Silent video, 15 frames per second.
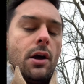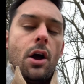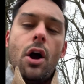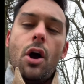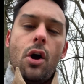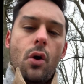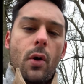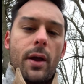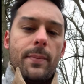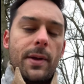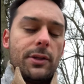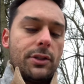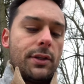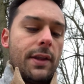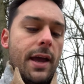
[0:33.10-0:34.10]
Oh, I
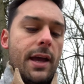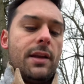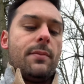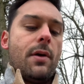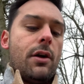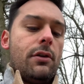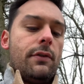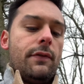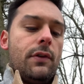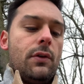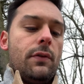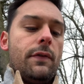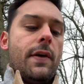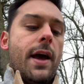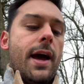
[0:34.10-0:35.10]
mentioned that in my review
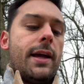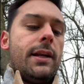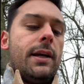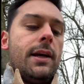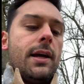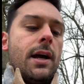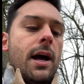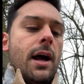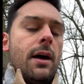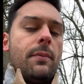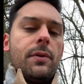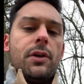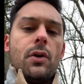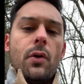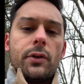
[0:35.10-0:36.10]
of that. Um,
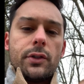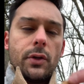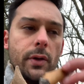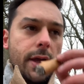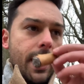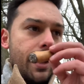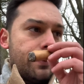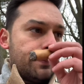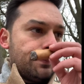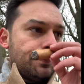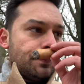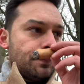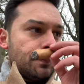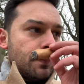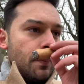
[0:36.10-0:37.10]
but you also get
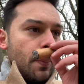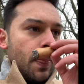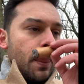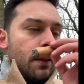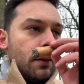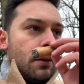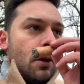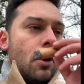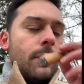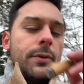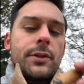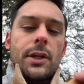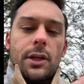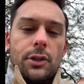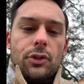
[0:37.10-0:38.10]

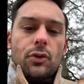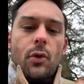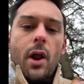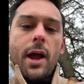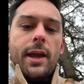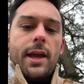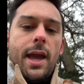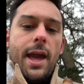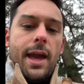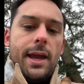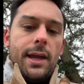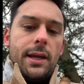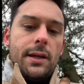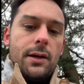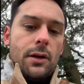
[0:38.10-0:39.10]
almost like a dry
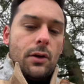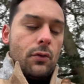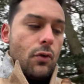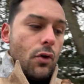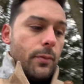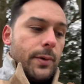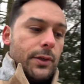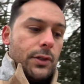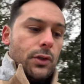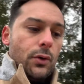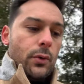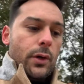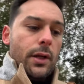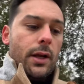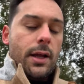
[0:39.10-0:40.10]
hay aroma
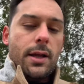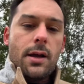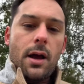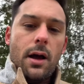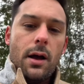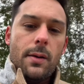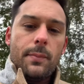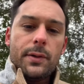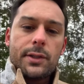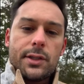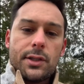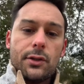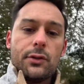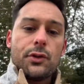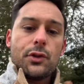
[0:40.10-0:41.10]
to it, um, but
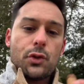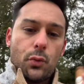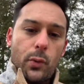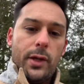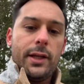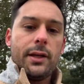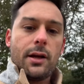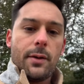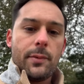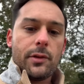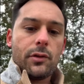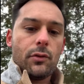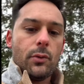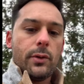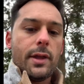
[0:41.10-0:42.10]
still sweet coming
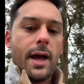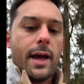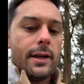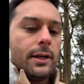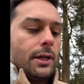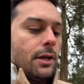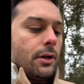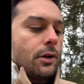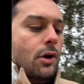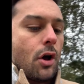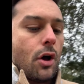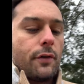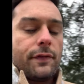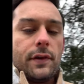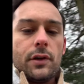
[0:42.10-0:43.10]
through with that
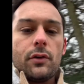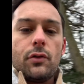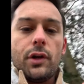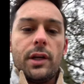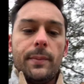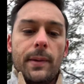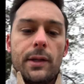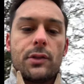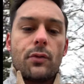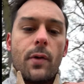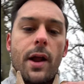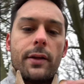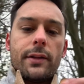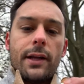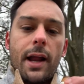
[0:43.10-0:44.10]
coffee and cream. It's
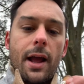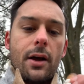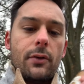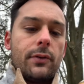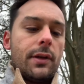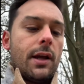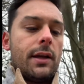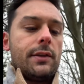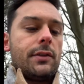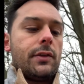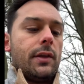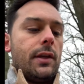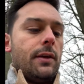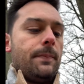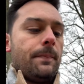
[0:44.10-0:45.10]
rounded out
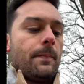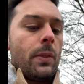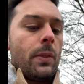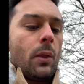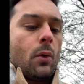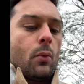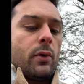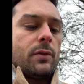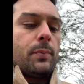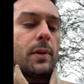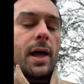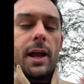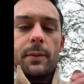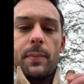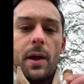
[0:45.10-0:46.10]
nicely with
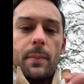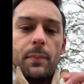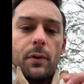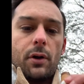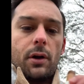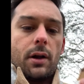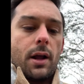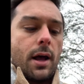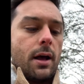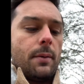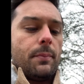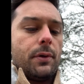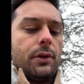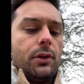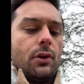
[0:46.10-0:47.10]
black pepper, um,
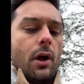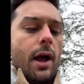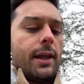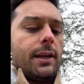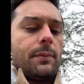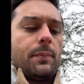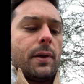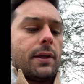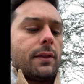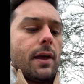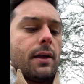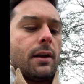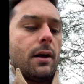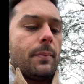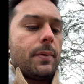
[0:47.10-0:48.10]
but you know I didn't pick that
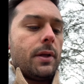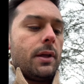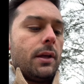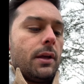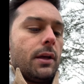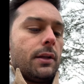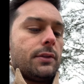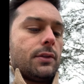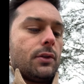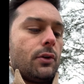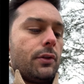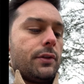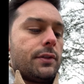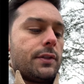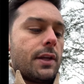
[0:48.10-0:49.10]
up until
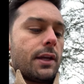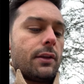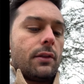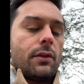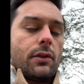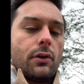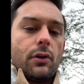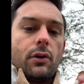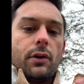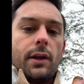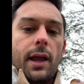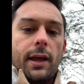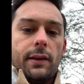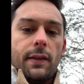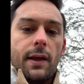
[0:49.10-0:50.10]
the second, third,
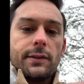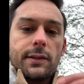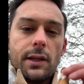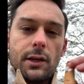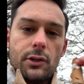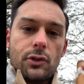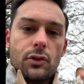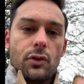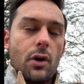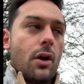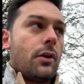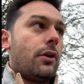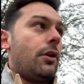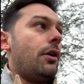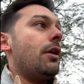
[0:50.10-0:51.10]
and that's getting
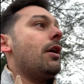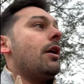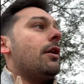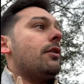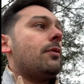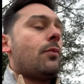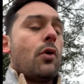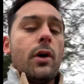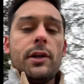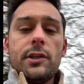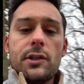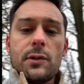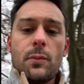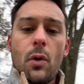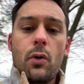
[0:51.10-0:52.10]
stronger the more I
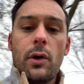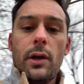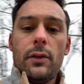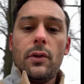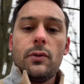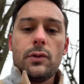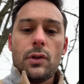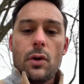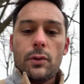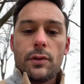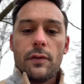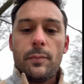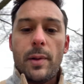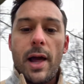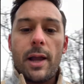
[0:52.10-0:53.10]
smoke it. Those notes
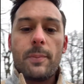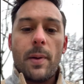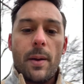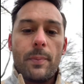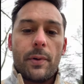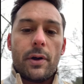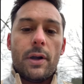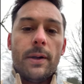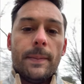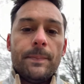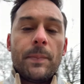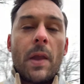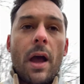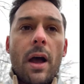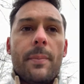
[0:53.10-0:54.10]
of black pepper.
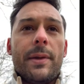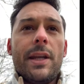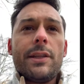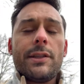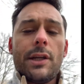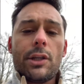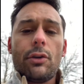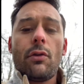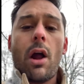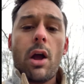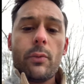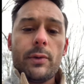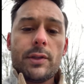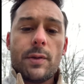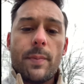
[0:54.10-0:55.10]
Um, it is
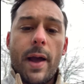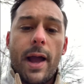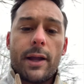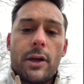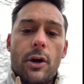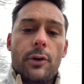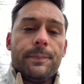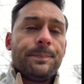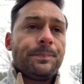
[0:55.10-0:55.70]
Nicaraguan tobacco,